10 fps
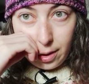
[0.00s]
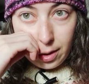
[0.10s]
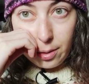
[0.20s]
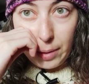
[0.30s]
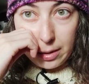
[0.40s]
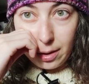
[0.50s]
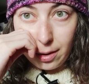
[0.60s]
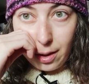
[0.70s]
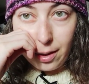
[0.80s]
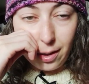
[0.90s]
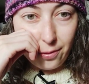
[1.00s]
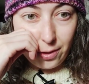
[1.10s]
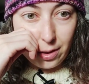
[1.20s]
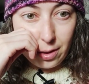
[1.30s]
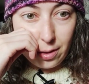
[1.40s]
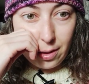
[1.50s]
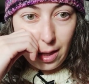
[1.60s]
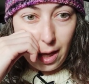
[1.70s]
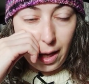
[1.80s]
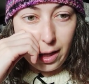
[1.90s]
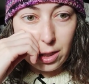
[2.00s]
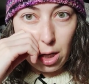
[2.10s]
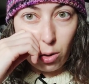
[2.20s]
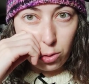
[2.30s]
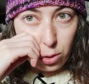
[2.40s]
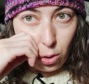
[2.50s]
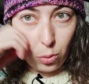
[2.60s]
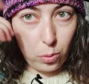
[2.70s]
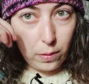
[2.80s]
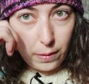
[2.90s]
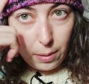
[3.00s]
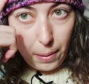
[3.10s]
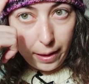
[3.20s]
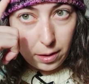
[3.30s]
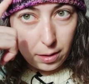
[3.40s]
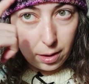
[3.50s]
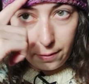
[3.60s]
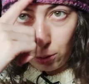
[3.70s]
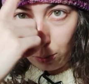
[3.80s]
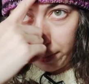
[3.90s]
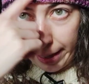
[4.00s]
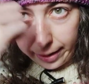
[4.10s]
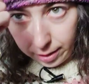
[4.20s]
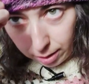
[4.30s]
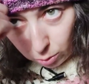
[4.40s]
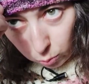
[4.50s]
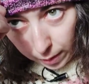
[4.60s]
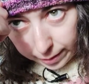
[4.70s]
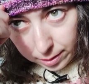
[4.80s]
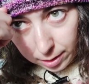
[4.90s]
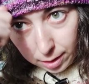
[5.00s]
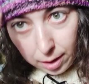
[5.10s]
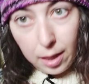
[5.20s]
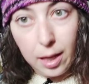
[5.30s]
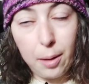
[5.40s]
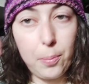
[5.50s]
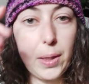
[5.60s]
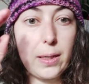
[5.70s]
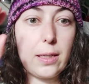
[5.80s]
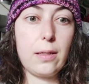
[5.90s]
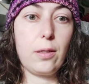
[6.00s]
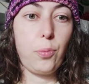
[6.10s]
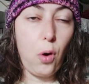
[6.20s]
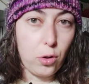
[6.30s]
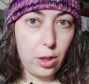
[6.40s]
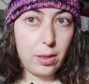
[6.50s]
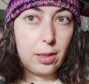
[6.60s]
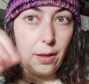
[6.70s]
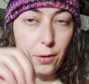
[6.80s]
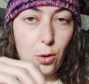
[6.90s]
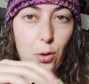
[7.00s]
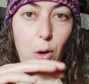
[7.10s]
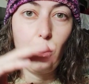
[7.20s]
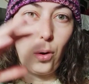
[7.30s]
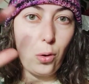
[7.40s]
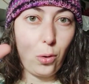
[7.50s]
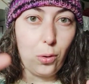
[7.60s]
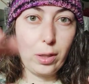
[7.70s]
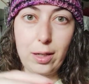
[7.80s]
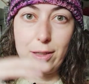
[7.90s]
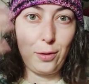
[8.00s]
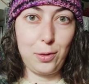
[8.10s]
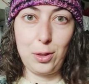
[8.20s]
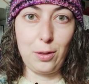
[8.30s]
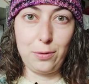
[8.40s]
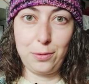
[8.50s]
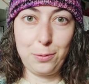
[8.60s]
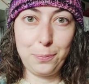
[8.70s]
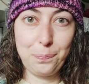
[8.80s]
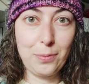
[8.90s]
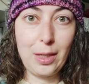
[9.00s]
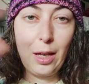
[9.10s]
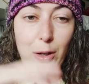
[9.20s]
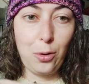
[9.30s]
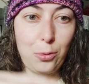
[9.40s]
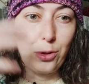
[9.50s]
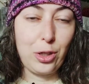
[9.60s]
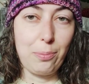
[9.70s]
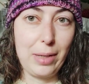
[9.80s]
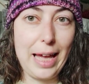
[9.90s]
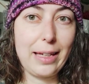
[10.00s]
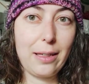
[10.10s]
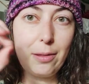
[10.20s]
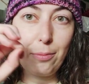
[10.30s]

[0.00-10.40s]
It's amazing. I love it. And also, the pattern gives you black and white, but the projects give you all kinds of stuff. Orange and black,